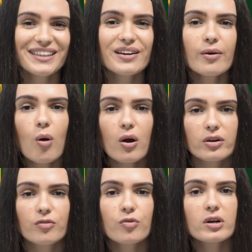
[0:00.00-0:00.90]
The
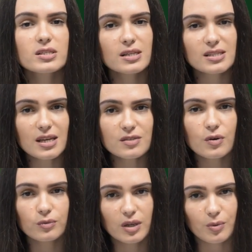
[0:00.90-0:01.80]
reward for a
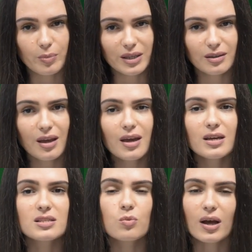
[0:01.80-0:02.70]
successful nil bid
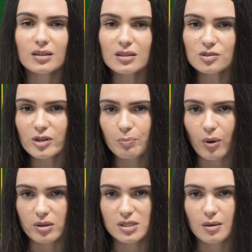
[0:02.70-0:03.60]
is 100
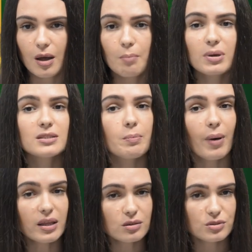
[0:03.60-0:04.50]
points, but the
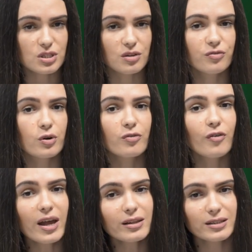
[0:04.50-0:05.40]
penalty for
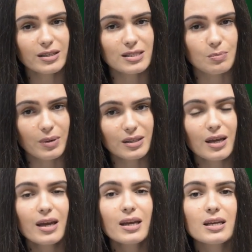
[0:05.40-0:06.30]
failing this bid
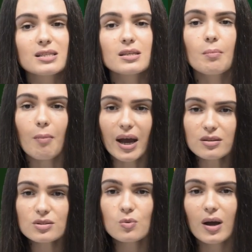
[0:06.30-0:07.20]
is
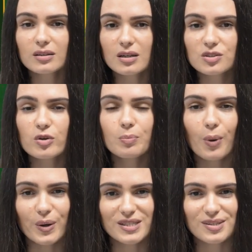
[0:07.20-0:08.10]
minus 100
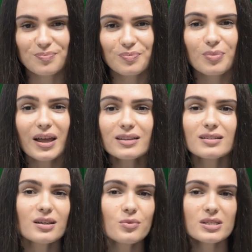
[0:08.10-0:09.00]
points.
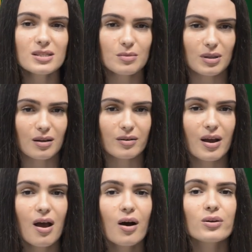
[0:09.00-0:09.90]
Blind nil is similar,
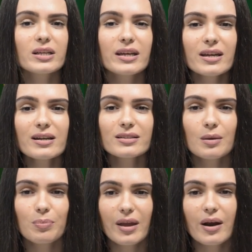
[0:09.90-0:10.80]
only here
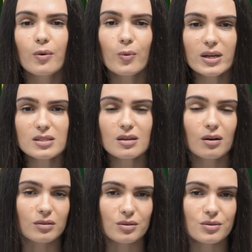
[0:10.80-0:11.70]
the player wins
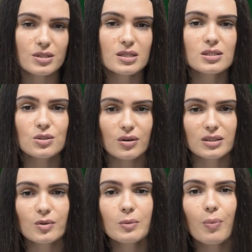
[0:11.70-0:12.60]
or loses
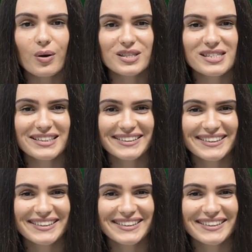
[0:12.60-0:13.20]
200 points.